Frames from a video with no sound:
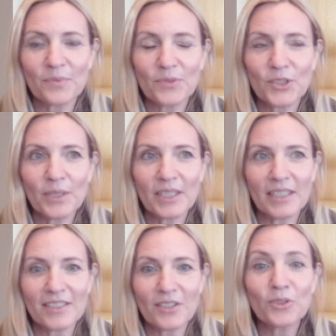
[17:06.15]
doing
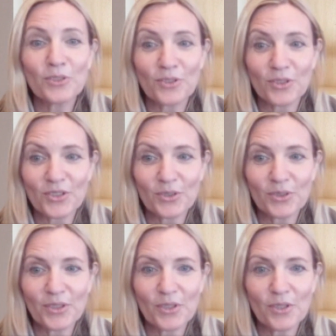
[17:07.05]
his own
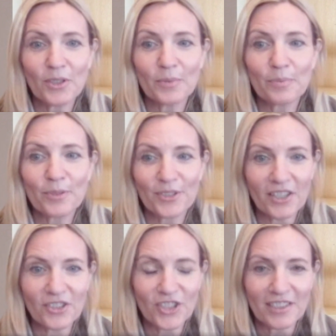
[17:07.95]
nutraceutical
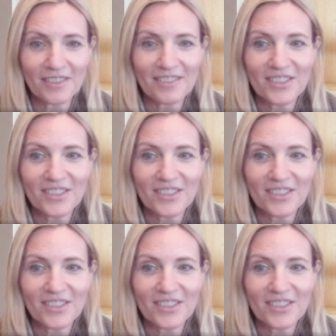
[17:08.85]
production.